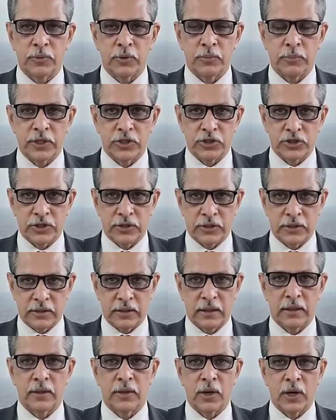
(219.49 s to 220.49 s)
permission,
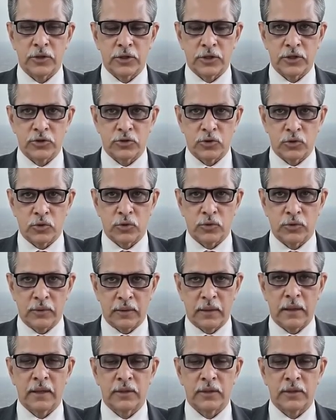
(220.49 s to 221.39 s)
not control.